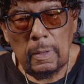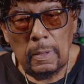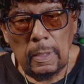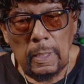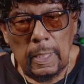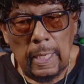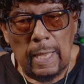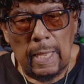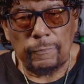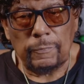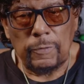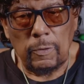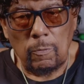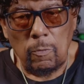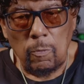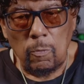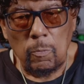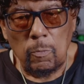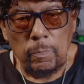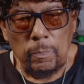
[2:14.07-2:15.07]
left the
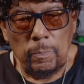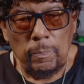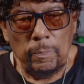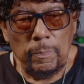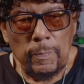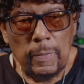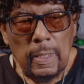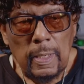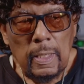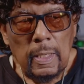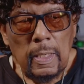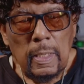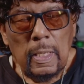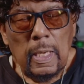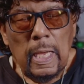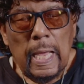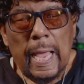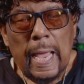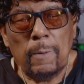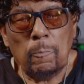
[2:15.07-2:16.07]
group
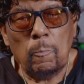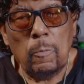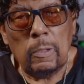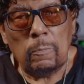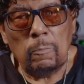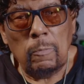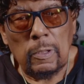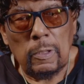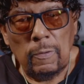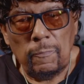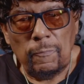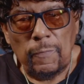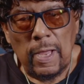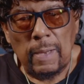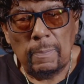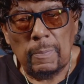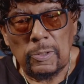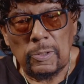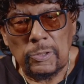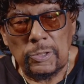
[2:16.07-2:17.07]
and went with a
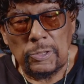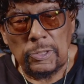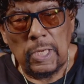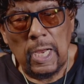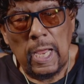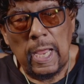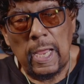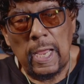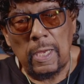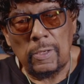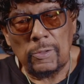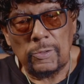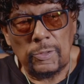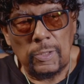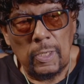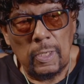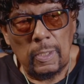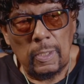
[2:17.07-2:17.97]
famous jazz